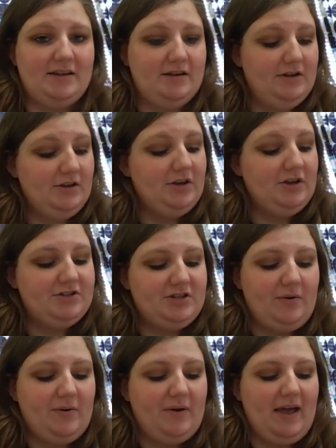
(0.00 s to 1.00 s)
So
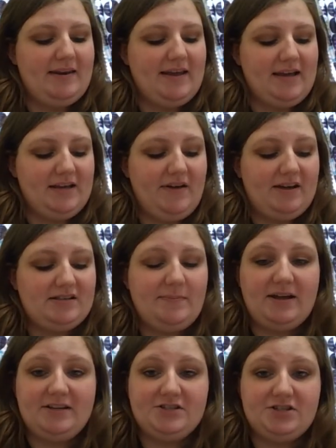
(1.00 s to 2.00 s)
negative x
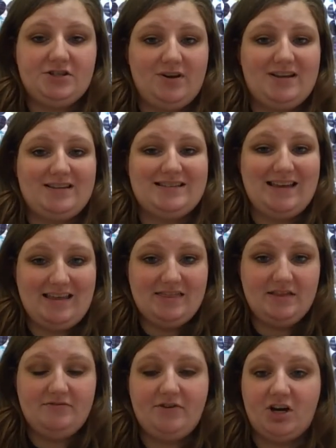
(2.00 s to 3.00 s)
minus 3 is in the
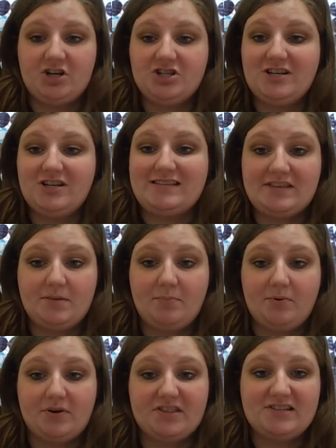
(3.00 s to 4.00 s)
function, it's in the
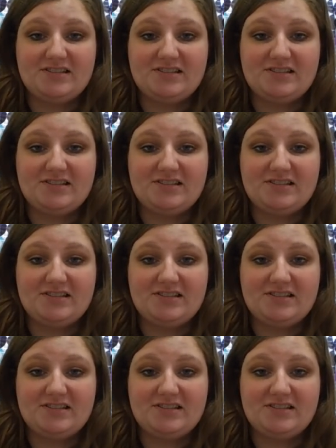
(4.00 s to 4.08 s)
parentheses,